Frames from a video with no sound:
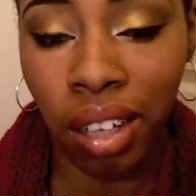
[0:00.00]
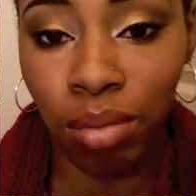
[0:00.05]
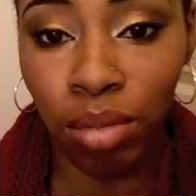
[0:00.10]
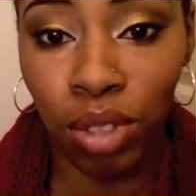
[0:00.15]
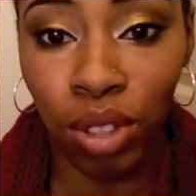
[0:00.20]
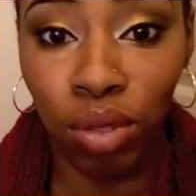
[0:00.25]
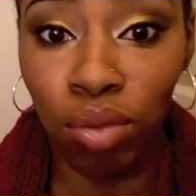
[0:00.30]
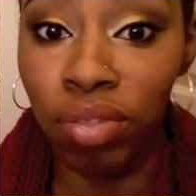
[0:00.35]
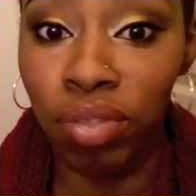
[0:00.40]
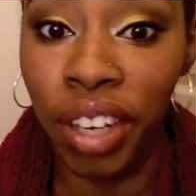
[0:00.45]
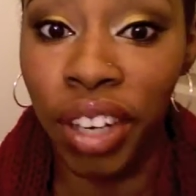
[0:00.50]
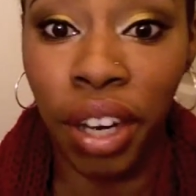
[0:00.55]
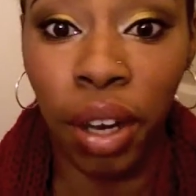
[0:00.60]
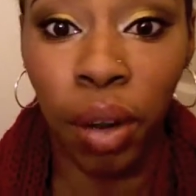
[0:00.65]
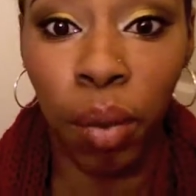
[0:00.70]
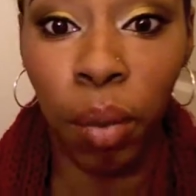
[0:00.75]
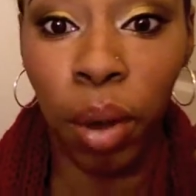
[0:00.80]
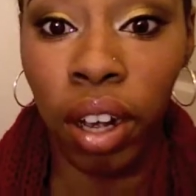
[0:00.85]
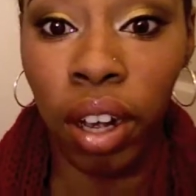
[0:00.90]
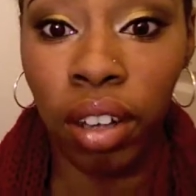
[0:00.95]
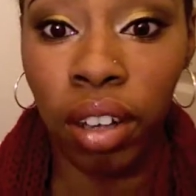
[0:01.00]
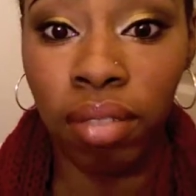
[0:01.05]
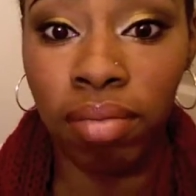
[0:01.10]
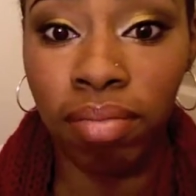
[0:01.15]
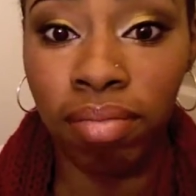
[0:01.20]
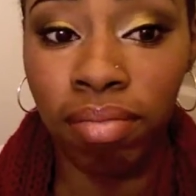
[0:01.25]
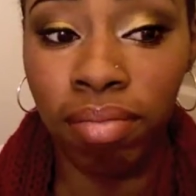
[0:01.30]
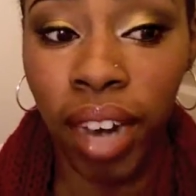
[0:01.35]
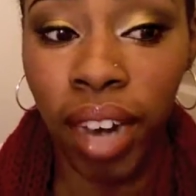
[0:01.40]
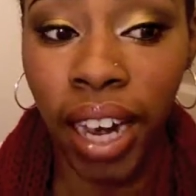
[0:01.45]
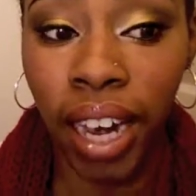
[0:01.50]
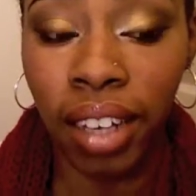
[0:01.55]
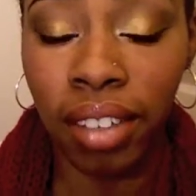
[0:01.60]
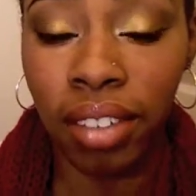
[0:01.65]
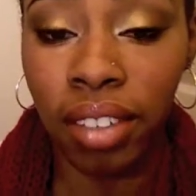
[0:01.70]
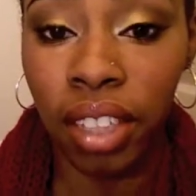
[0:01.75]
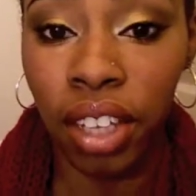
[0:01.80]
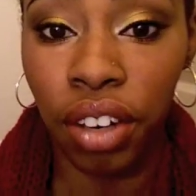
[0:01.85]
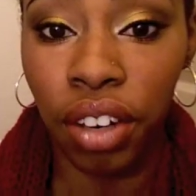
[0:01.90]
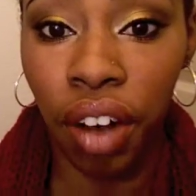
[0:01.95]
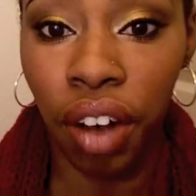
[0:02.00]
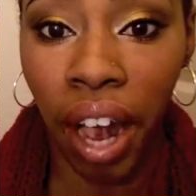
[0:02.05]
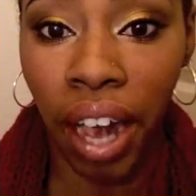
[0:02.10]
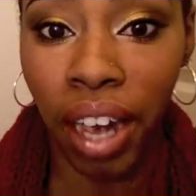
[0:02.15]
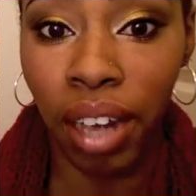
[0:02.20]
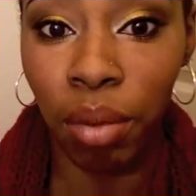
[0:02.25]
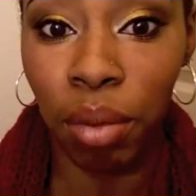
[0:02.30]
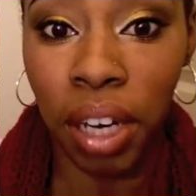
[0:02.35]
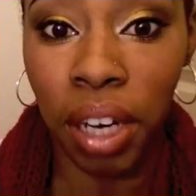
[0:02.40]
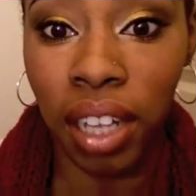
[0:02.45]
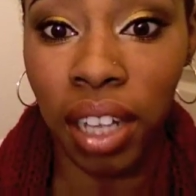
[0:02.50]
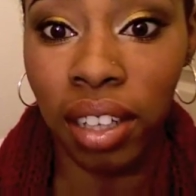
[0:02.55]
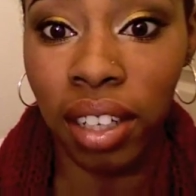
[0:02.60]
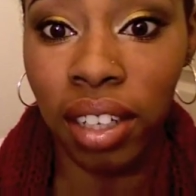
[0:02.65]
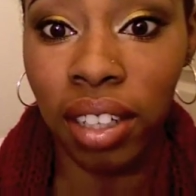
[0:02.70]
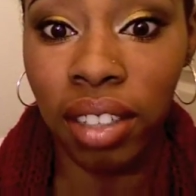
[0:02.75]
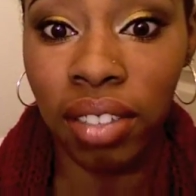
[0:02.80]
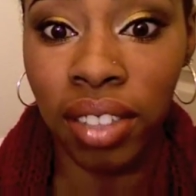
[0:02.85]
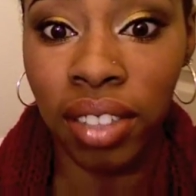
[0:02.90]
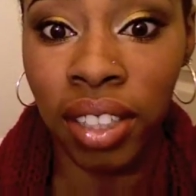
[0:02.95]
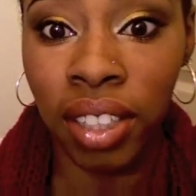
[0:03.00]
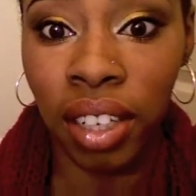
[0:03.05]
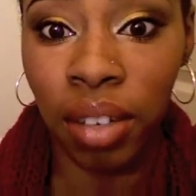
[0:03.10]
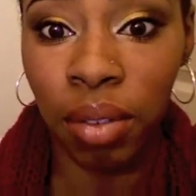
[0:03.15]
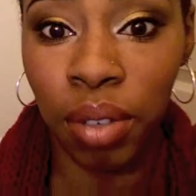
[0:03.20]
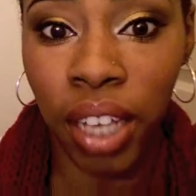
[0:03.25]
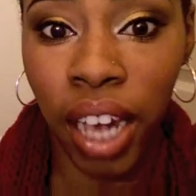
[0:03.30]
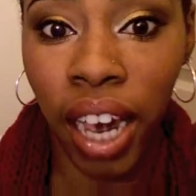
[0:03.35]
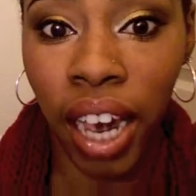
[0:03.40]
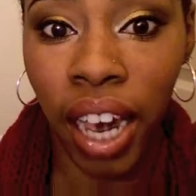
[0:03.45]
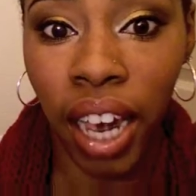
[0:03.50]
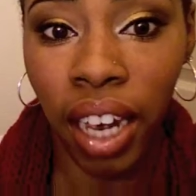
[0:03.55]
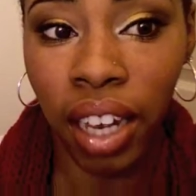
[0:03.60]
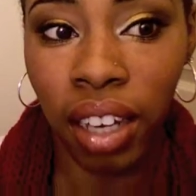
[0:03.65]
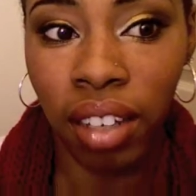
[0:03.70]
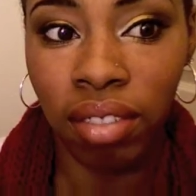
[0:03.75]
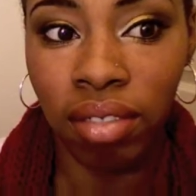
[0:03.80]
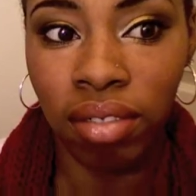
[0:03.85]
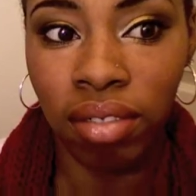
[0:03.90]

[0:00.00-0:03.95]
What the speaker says: You very well might, hate what I love and love what I hate.